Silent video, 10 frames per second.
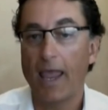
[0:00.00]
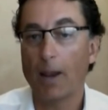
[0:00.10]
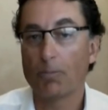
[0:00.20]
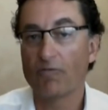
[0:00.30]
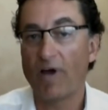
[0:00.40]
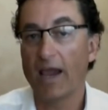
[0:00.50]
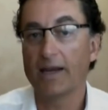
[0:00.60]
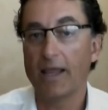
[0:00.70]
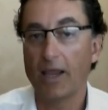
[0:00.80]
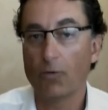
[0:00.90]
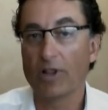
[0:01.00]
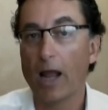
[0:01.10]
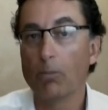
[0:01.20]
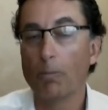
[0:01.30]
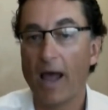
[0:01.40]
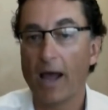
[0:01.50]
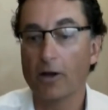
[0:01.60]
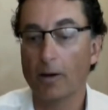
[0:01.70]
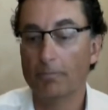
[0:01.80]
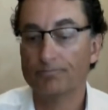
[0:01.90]
and provide a reliable
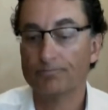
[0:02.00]
backup.